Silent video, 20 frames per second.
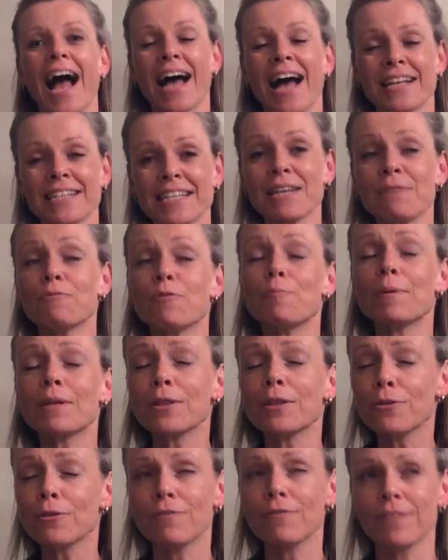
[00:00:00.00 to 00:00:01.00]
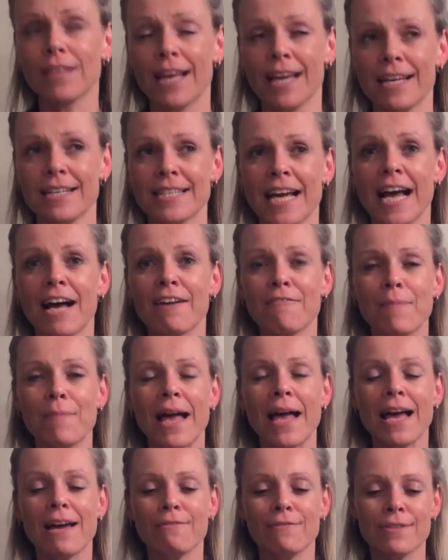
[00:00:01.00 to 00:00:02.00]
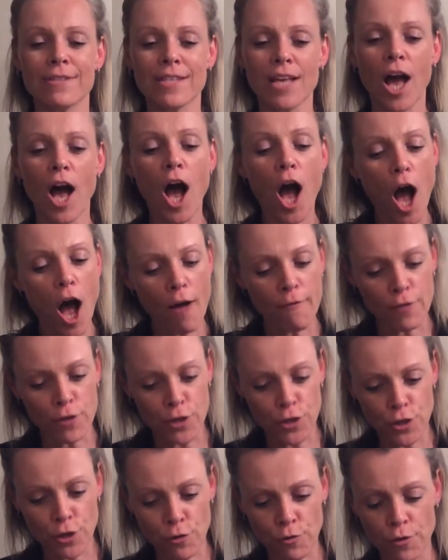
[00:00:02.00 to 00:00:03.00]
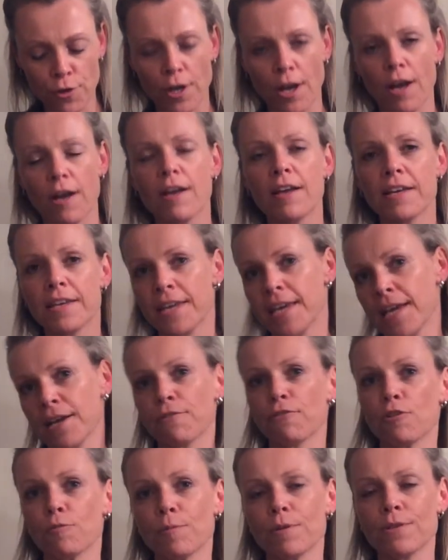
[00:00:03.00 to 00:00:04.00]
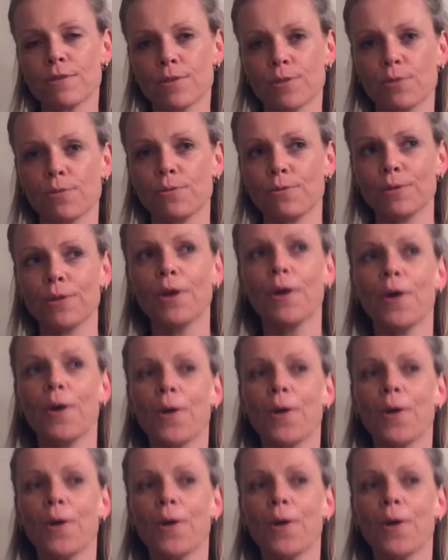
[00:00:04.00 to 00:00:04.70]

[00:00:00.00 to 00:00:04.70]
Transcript: and it would be lovely to have parents of a younger year group at school